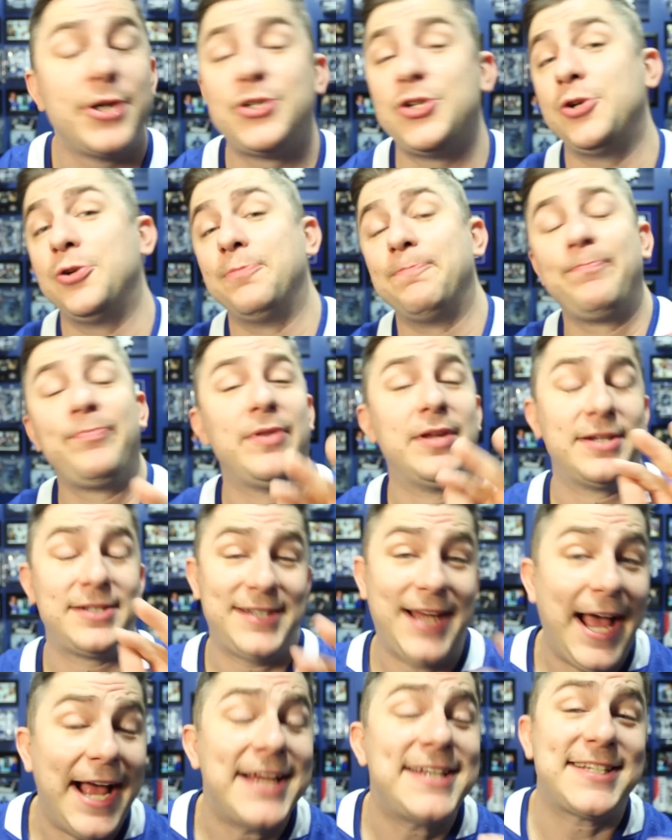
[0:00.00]
Dude,
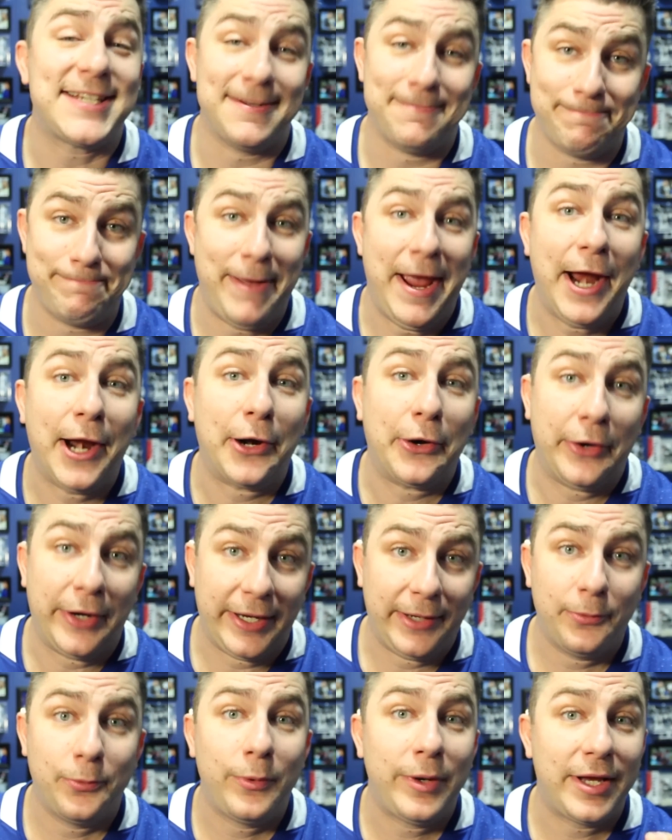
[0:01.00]
Tyson
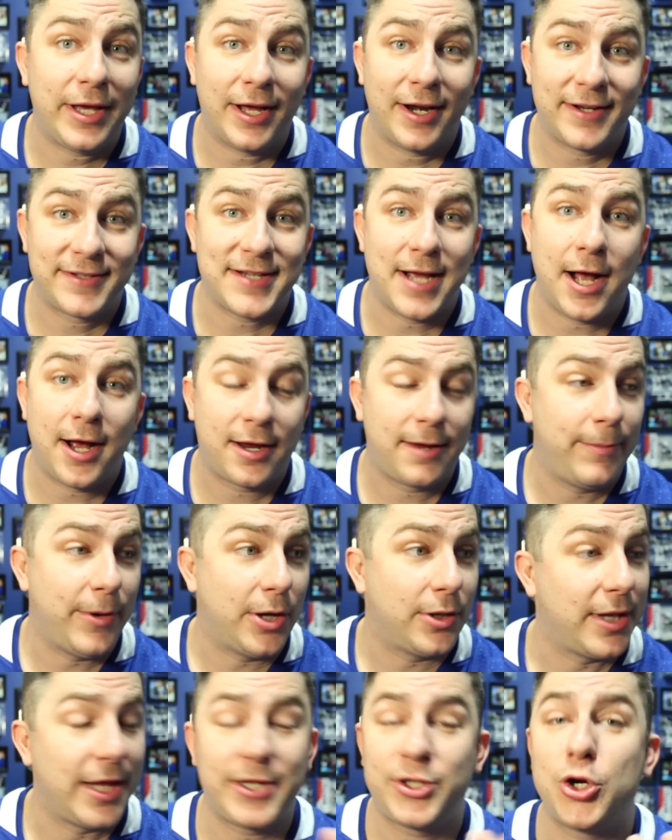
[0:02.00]
Barrie, we got to talk
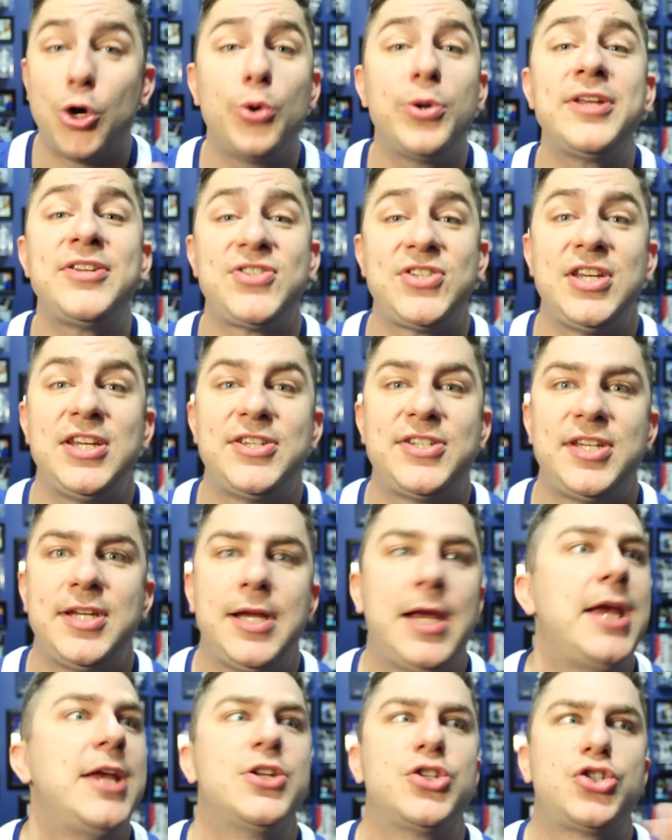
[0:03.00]
about. Like, Cody
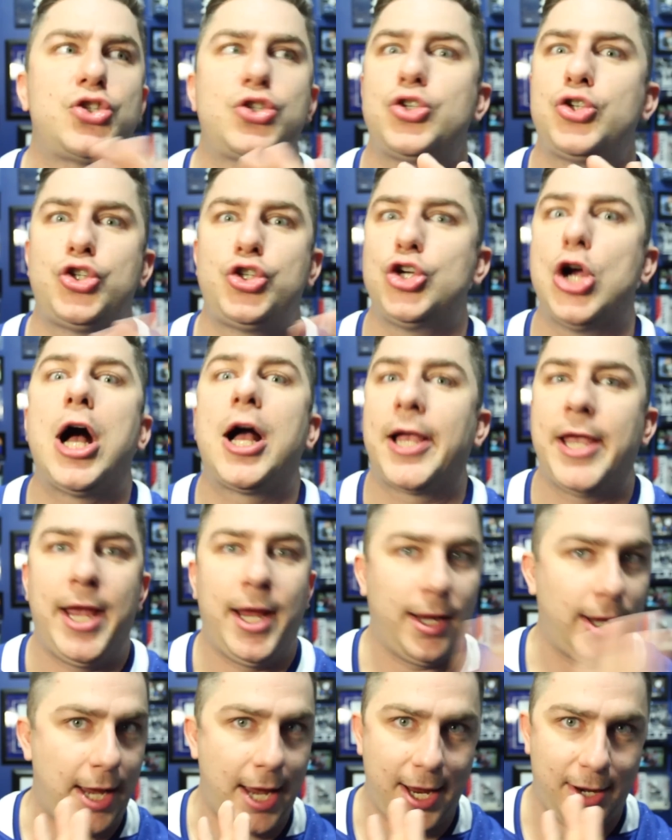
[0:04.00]
Ceci is
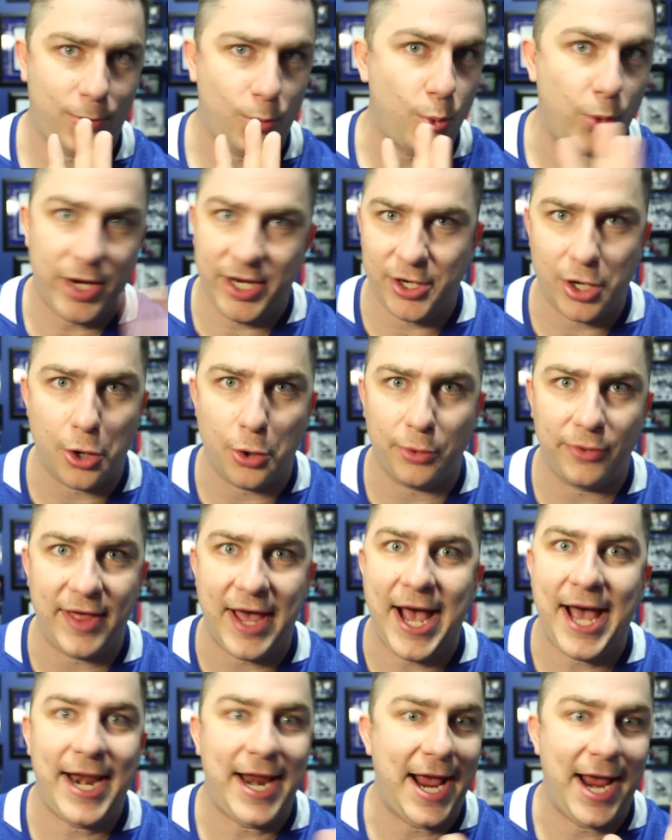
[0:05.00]
shocking, and we know
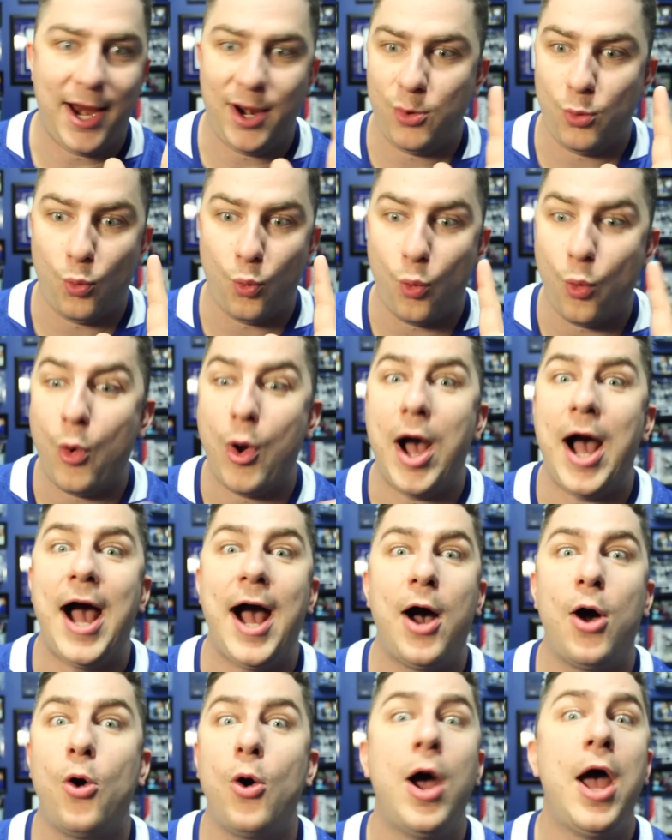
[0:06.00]
that, and
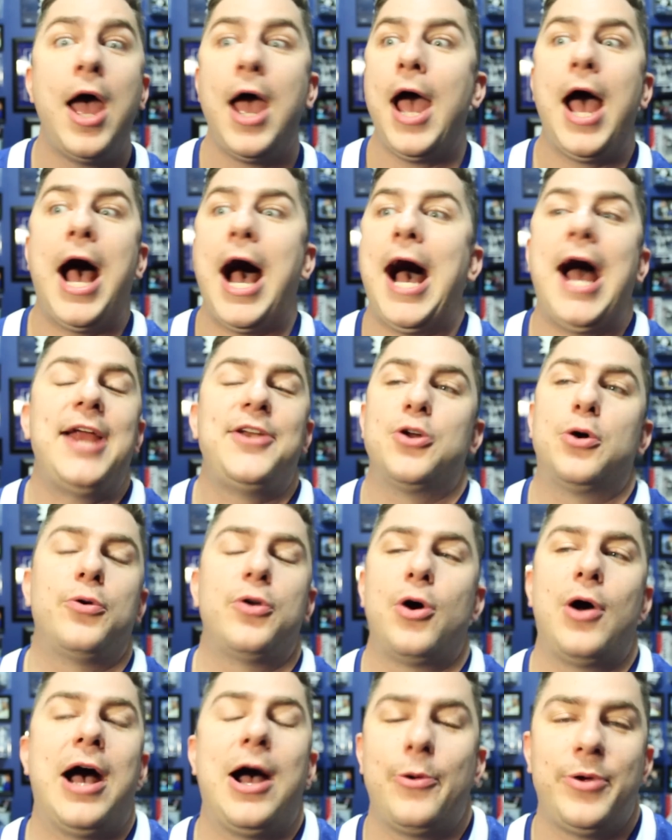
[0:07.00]
wow, I don't
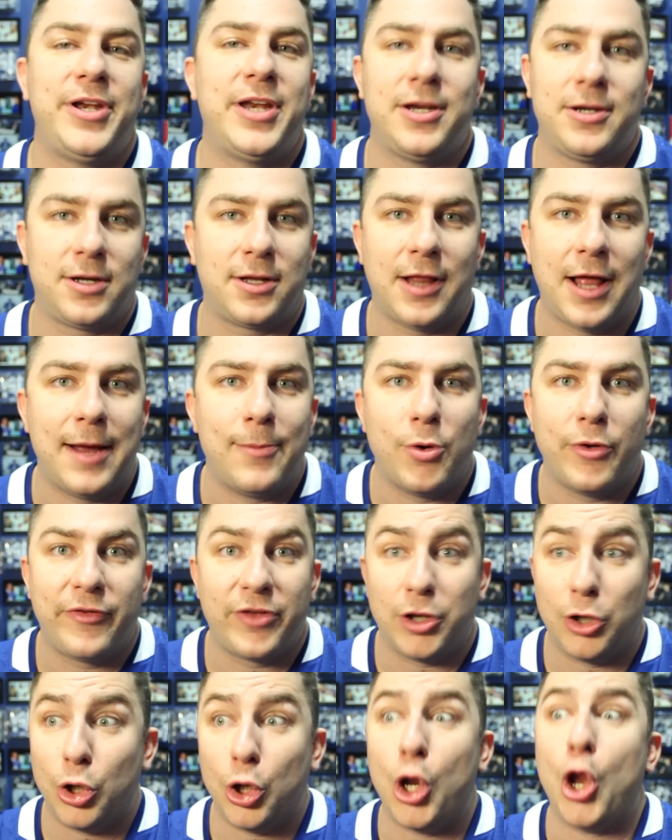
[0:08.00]
know how he didn't climb
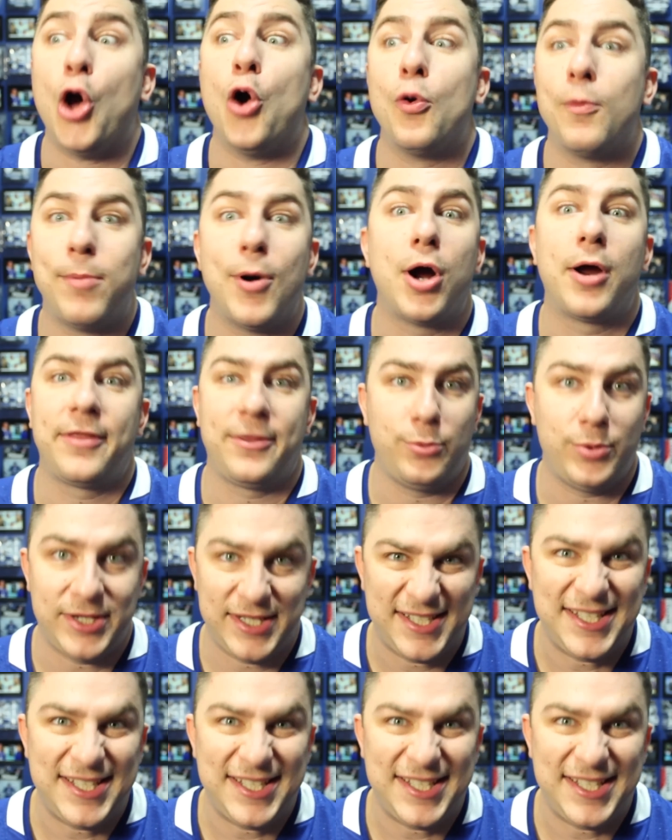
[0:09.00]
over the low bar that we